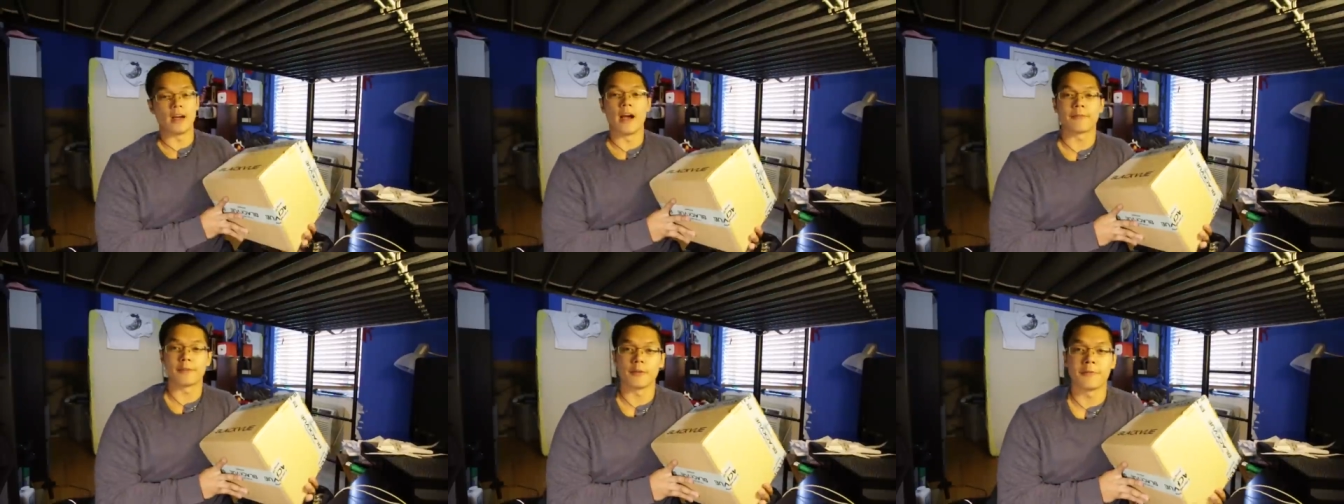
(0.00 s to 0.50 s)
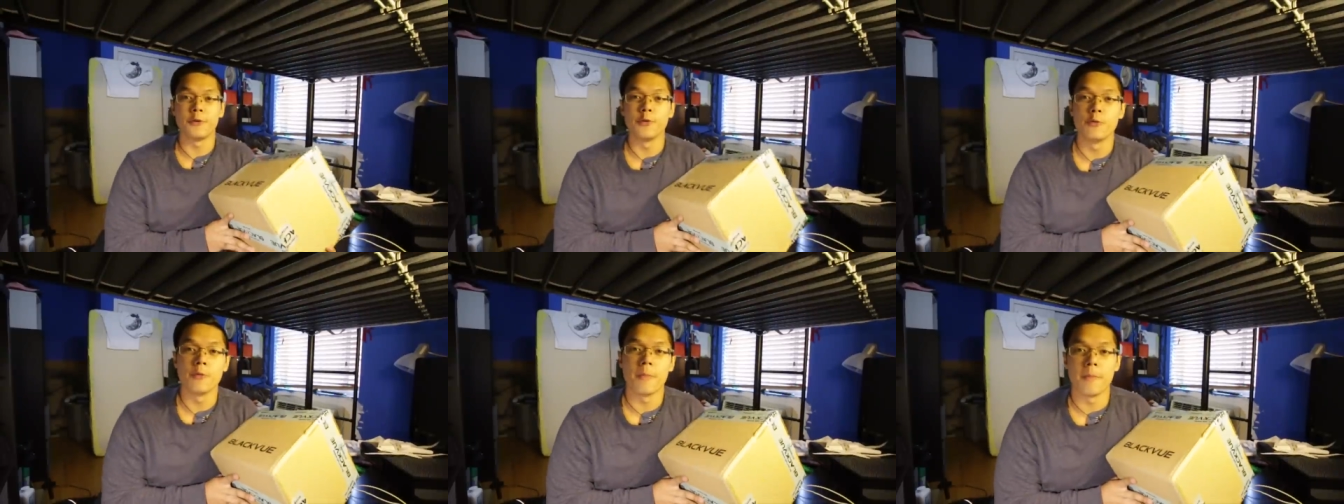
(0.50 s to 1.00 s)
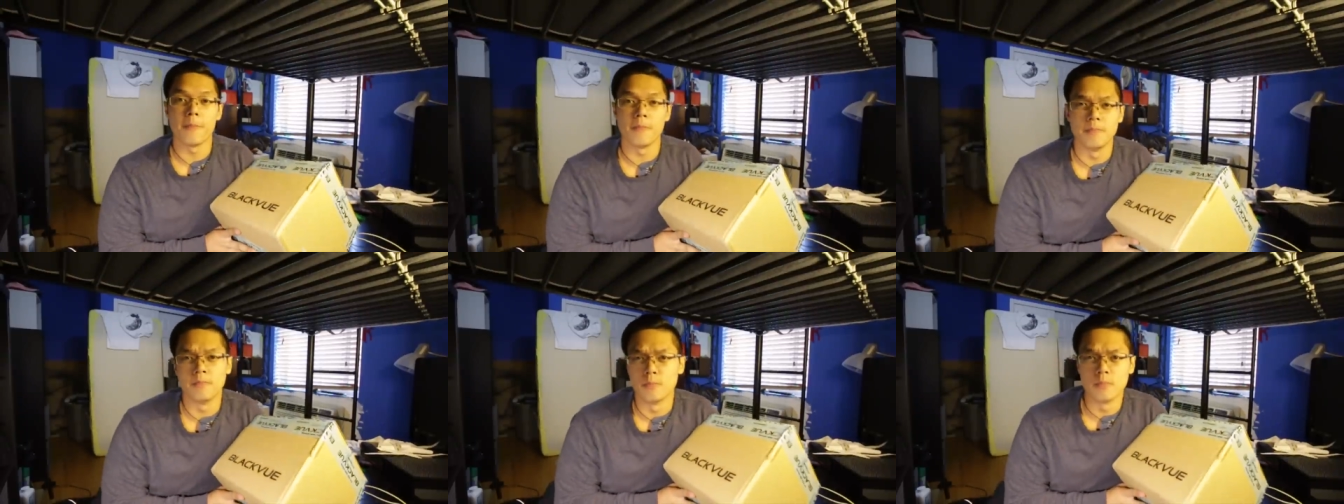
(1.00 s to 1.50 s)
After a few,
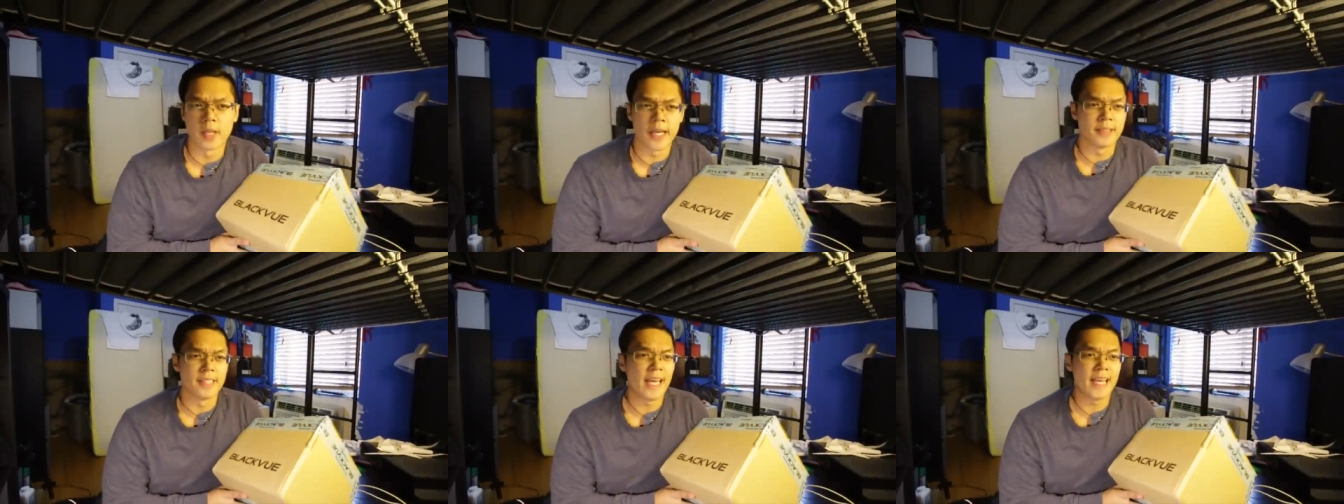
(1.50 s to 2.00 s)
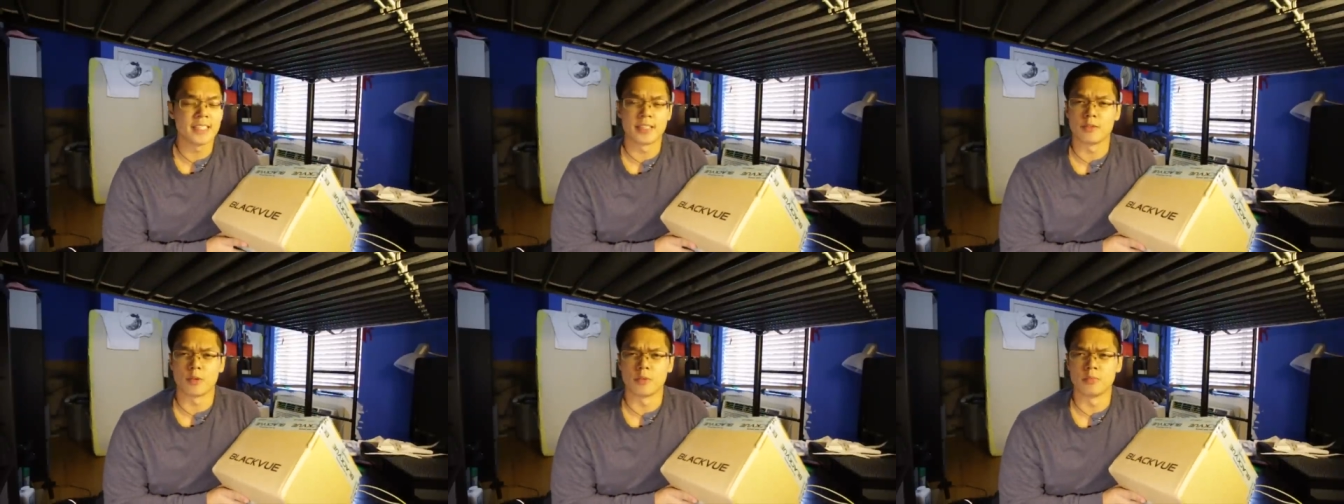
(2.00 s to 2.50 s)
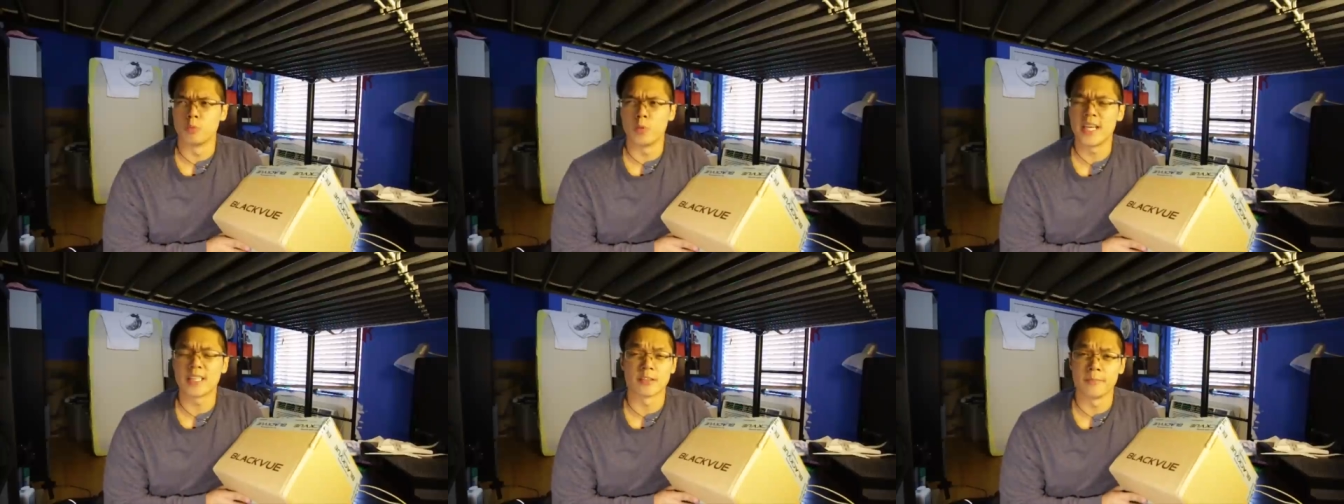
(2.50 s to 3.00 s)
like, days or
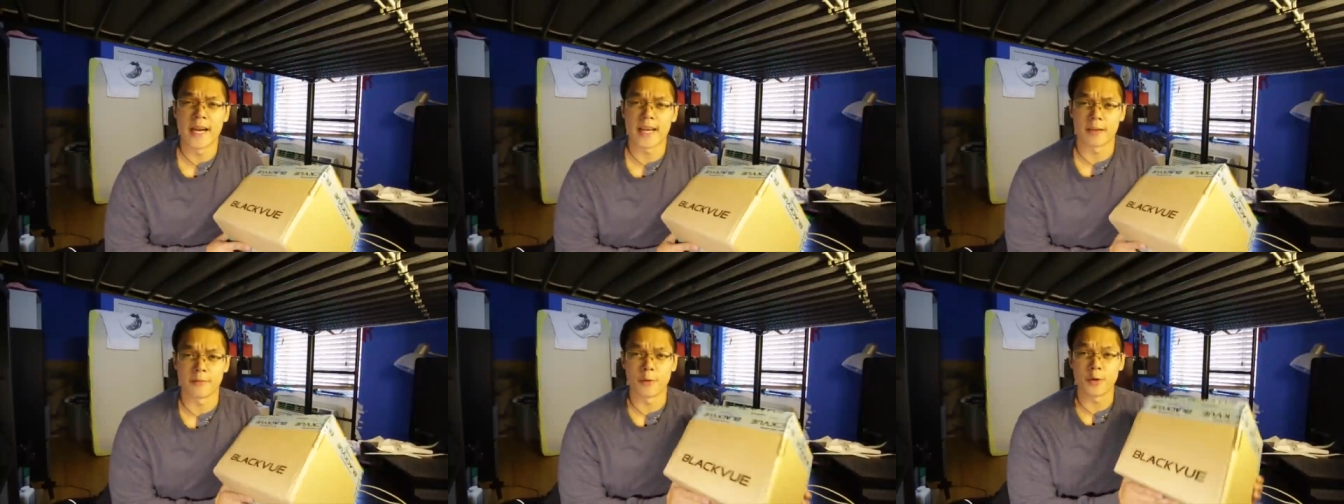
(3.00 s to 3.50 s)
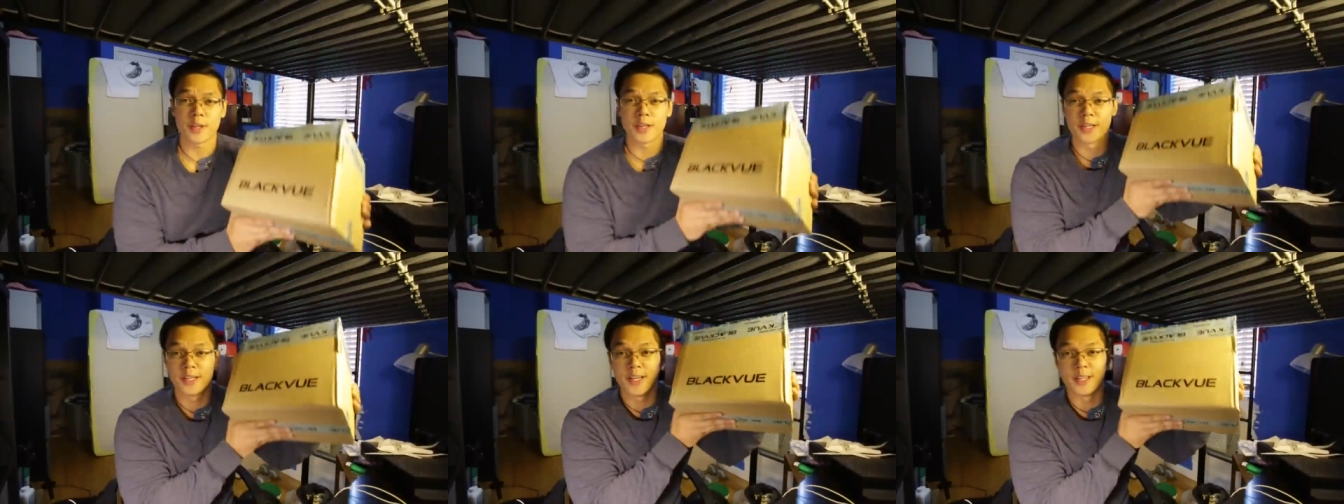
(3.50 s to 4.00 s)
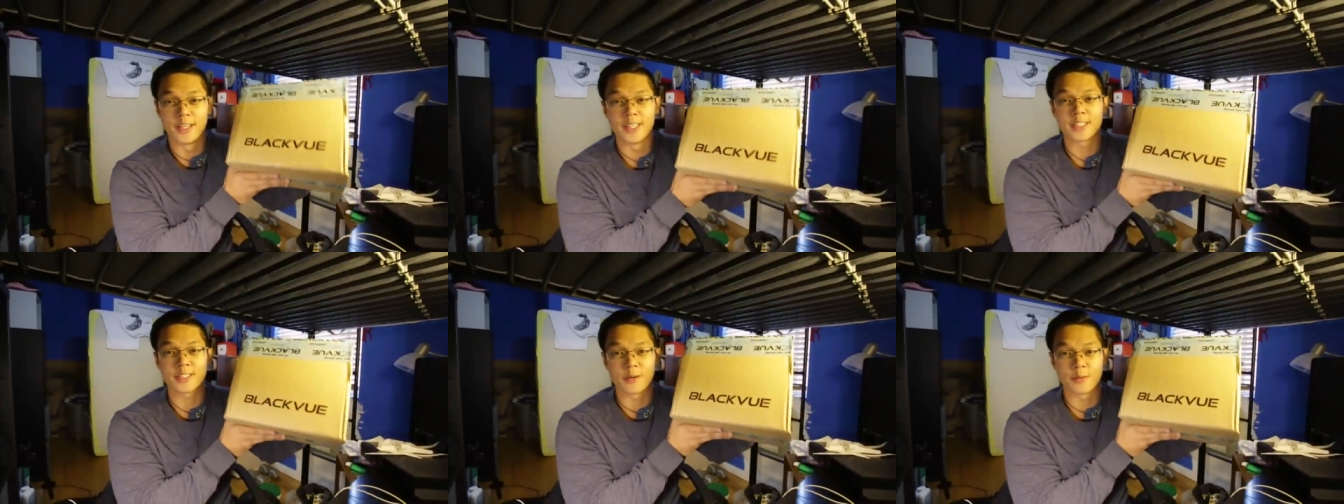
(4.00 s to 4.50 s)
weeks of back and forth, this